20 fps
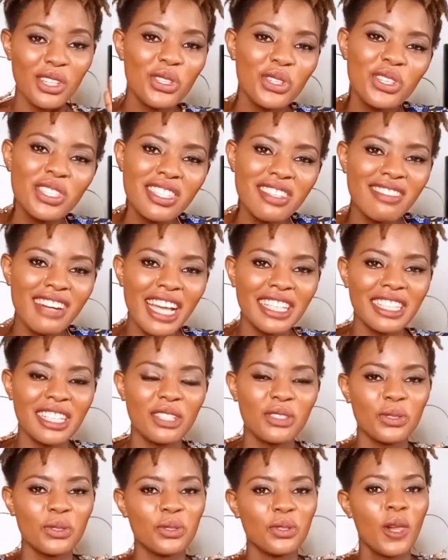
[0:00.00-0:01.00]
use the right
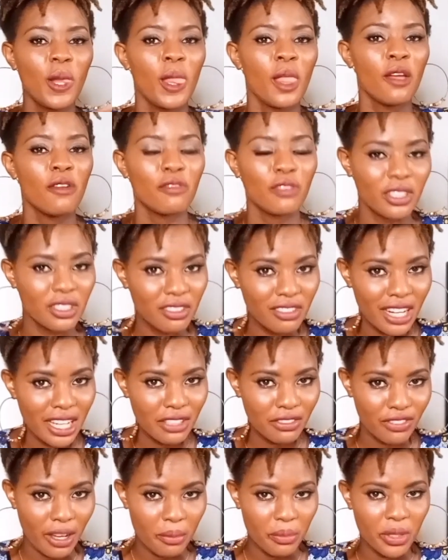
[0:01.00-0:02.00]
needle for the
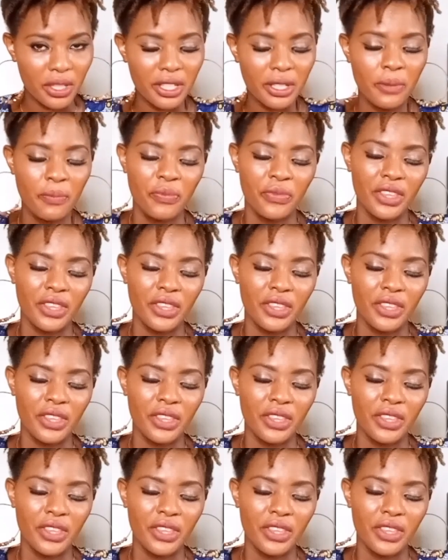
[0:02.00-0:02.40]
right fabric.